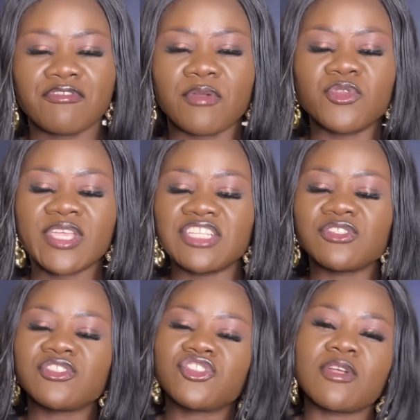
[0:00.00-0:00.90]
from. You can
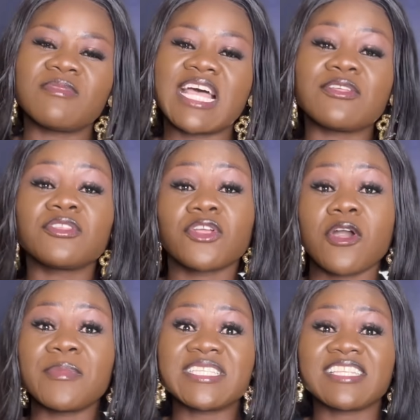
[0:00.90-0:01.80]
just drop that on the
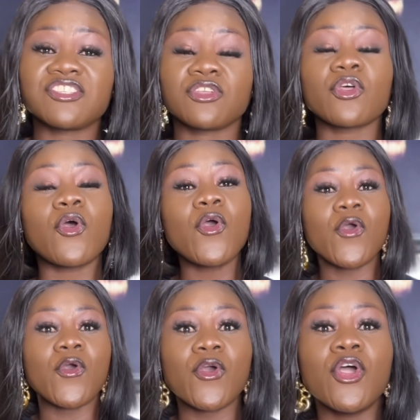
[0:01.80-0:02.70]
comment section,
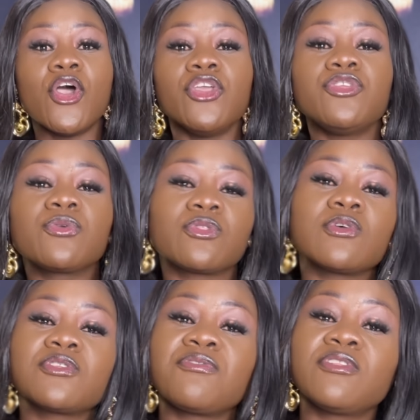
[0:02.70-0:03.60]
or you could
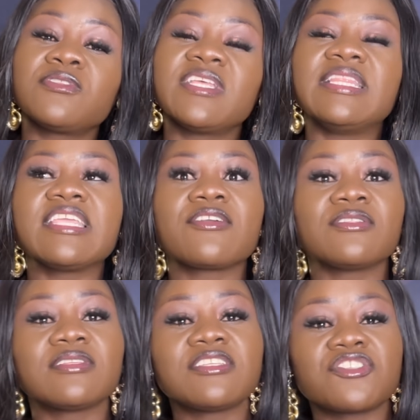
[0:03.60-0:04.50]
also follow the link on the
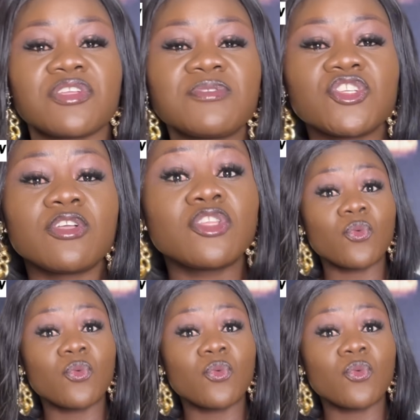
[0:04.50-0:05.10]
description, the